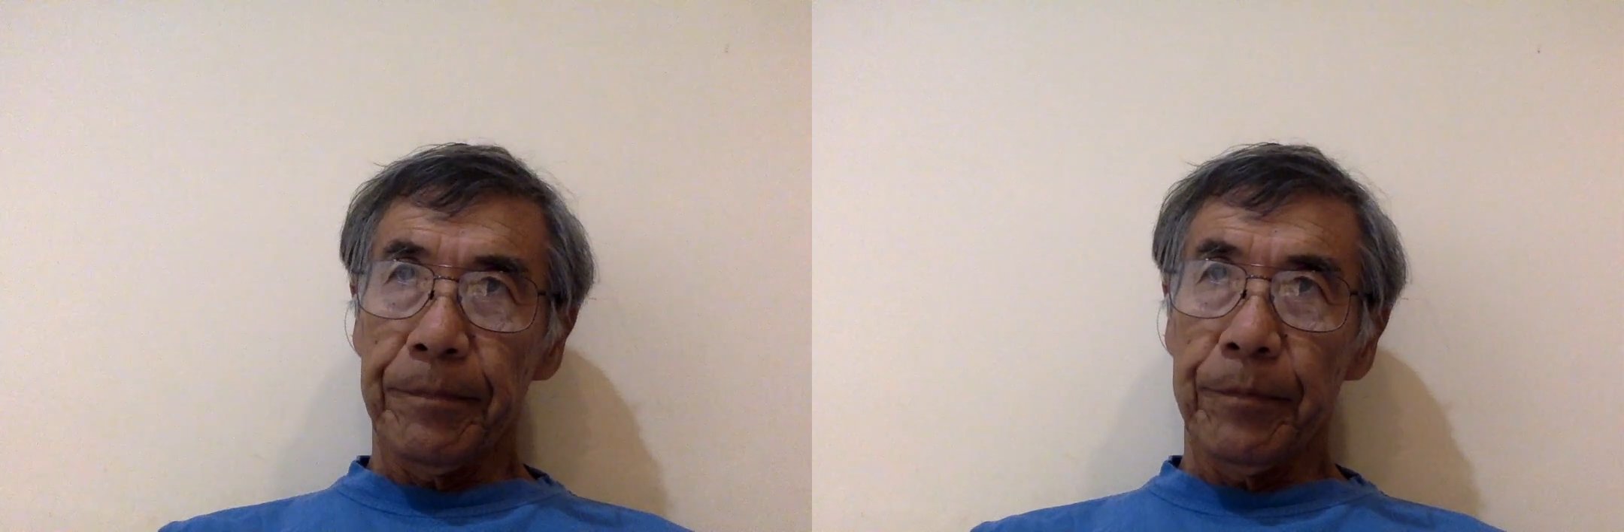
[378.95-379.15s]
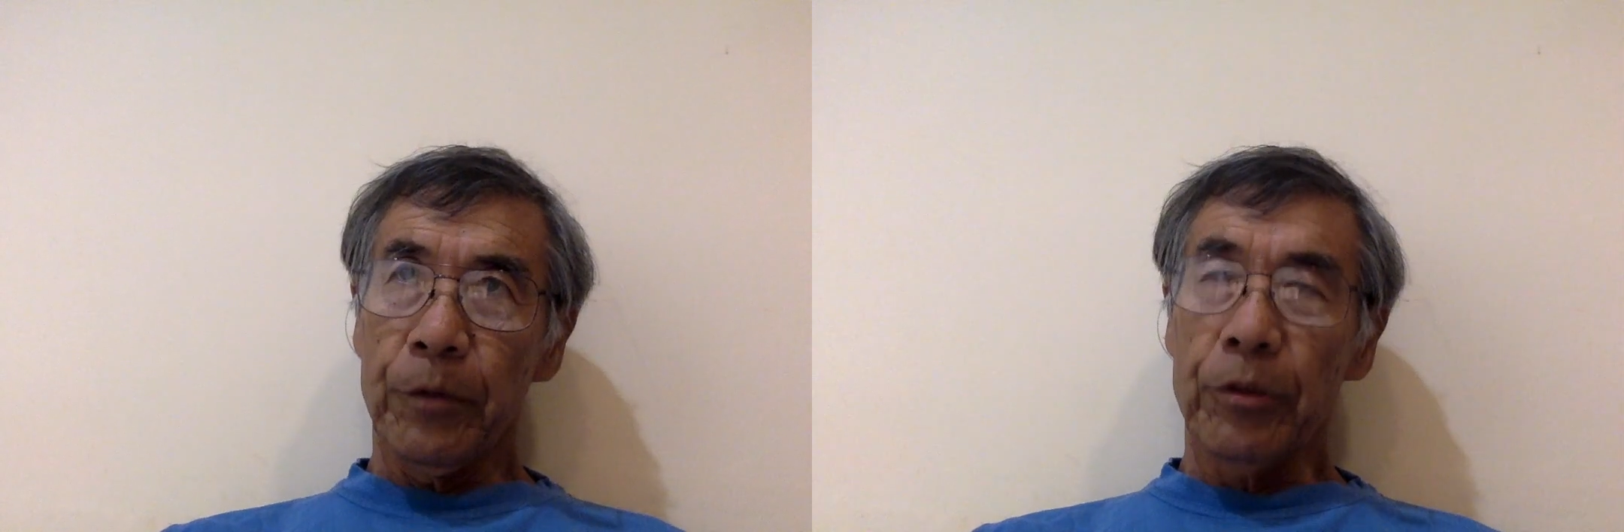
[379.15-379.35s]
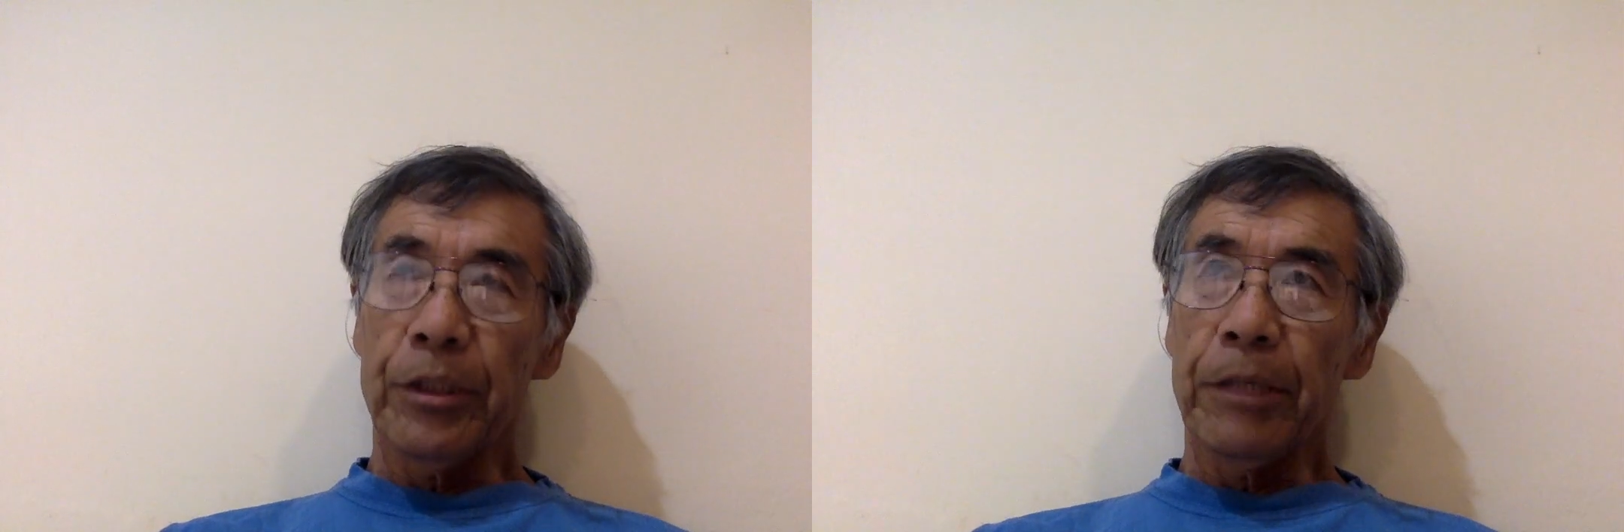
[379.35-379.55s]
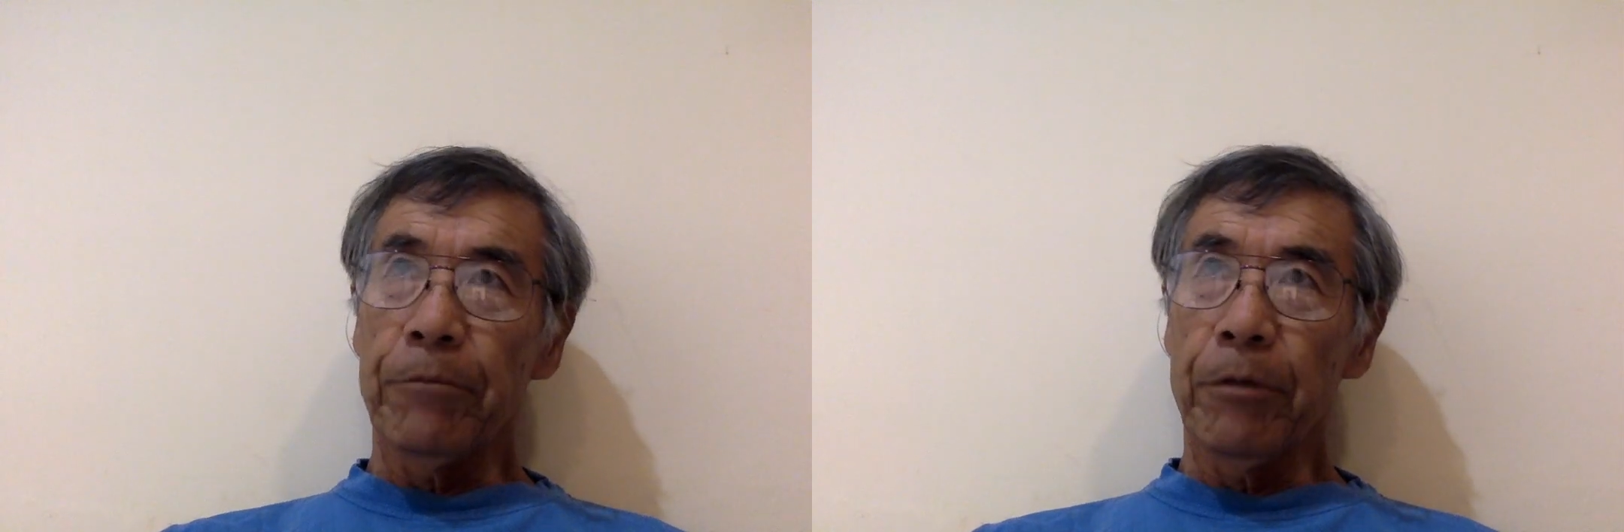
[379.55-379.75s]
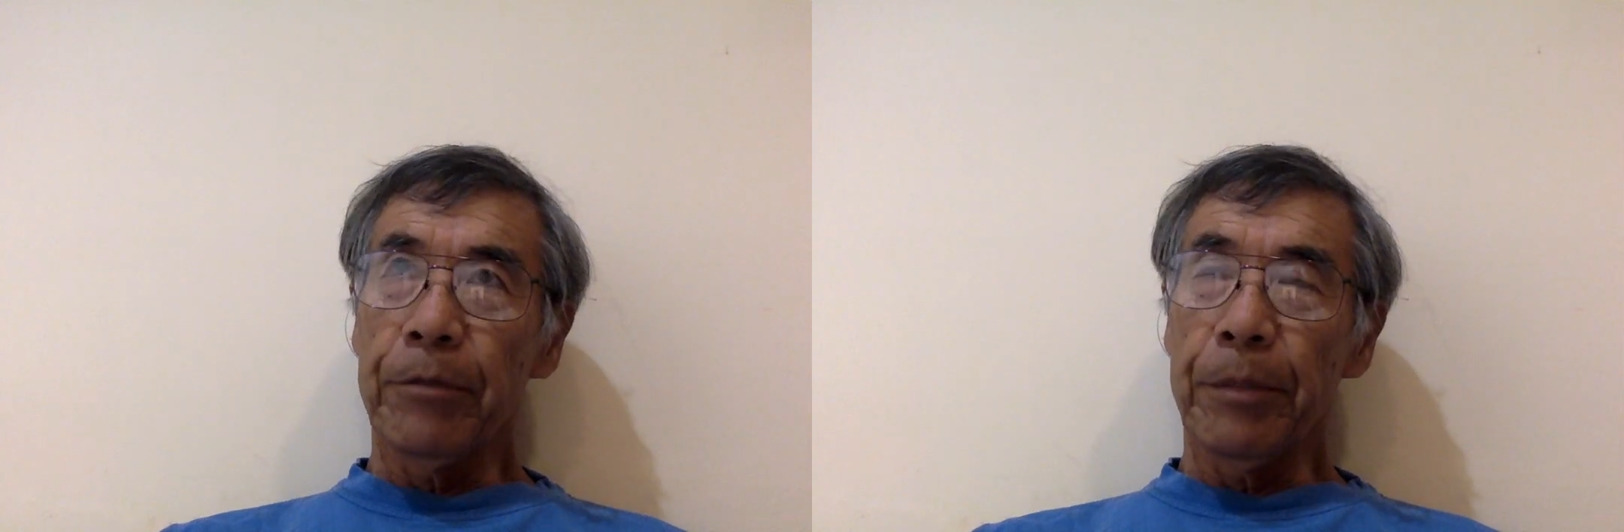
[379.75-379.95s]
not
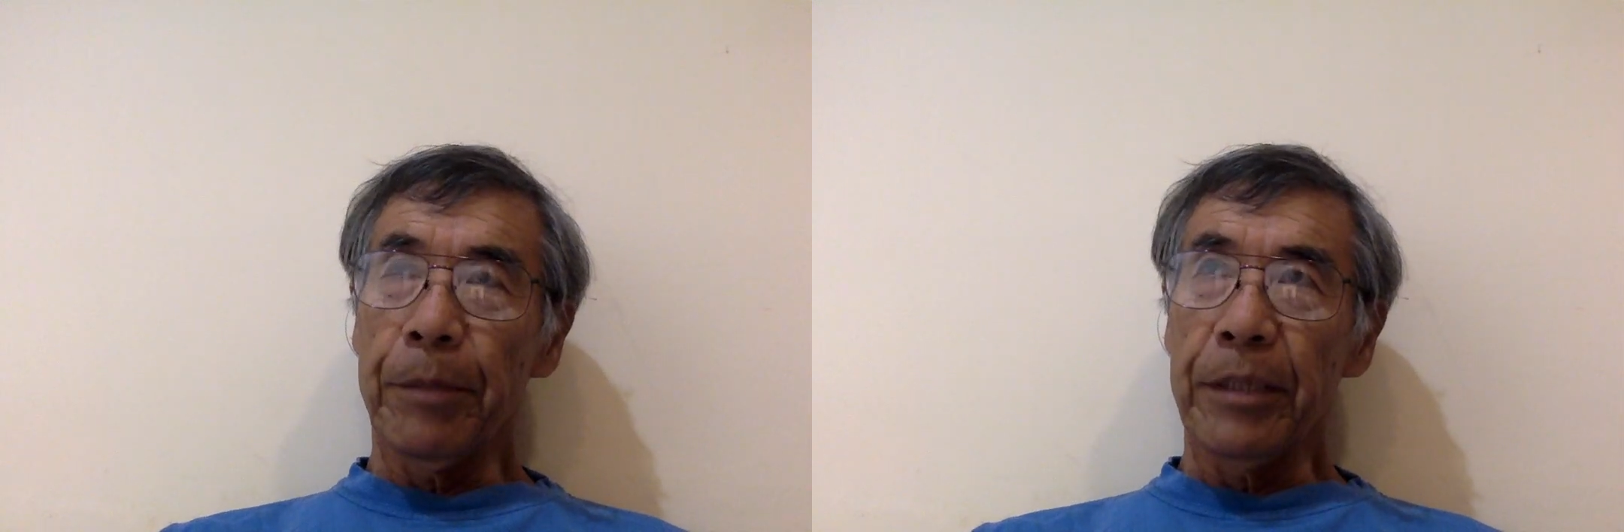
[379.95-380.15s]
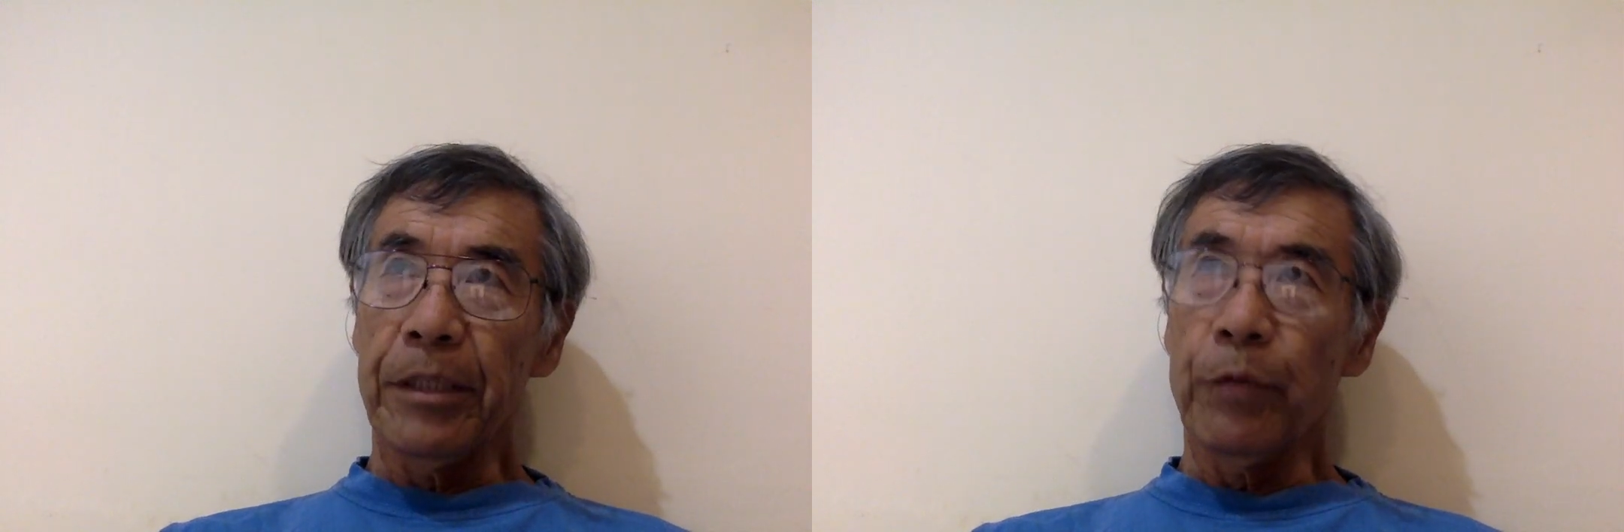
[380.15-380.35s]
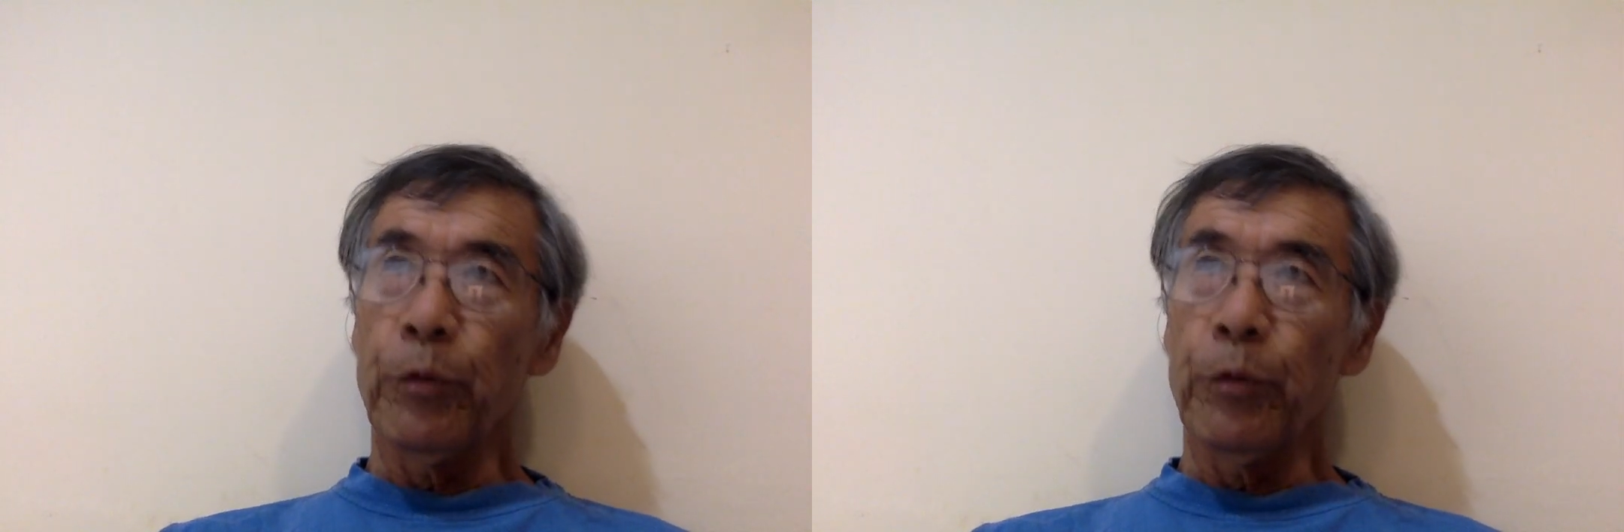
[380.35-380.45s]
sub-optimizing.